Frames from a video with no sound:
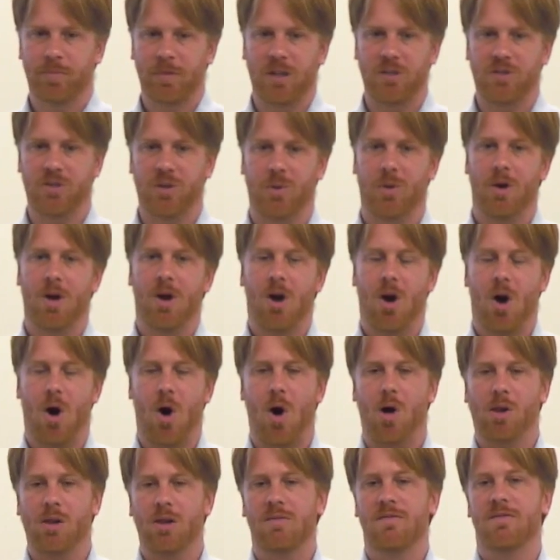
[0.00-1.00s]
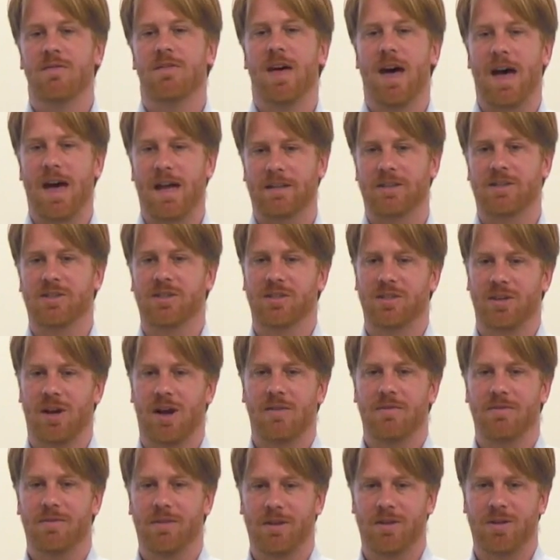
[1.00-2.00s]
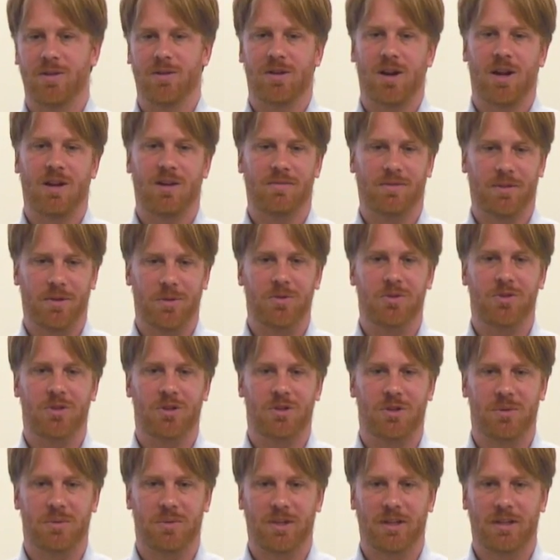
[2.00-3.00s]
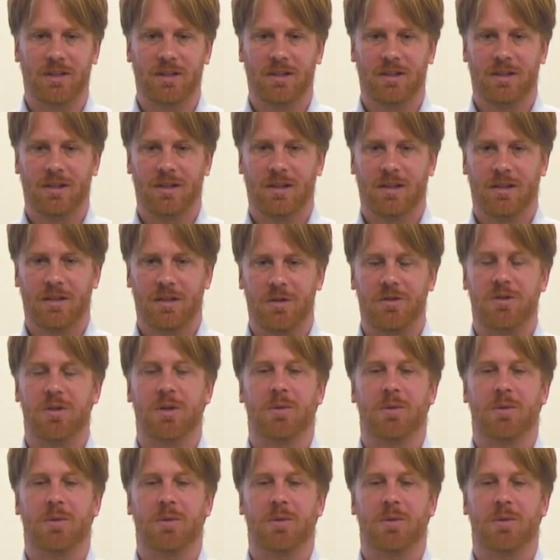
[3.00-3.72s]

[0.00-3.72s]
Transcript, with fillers: And so all of that stuff that you're kind of used to doing, you